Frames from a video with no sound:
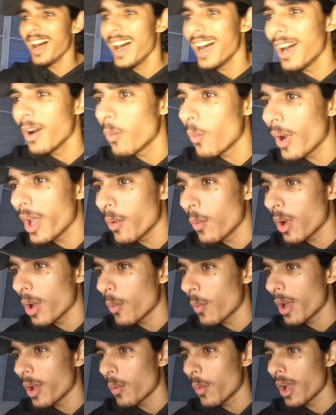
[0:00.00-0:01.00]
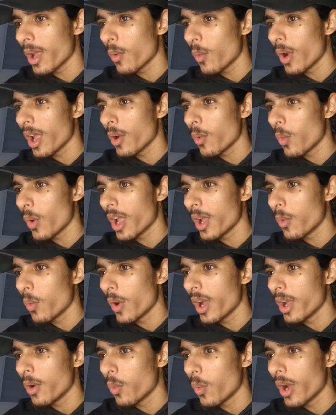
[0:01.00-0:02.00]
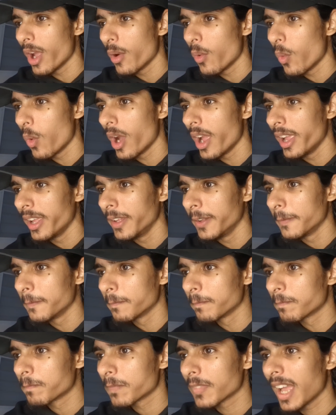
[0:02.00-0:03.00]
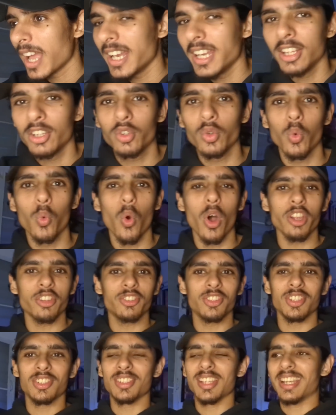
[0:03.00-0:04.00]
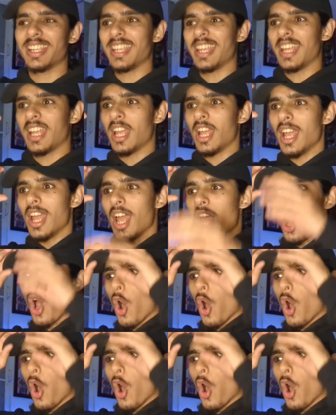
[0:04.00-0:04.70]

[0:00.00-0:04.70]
on! Wait. I need to watch this again.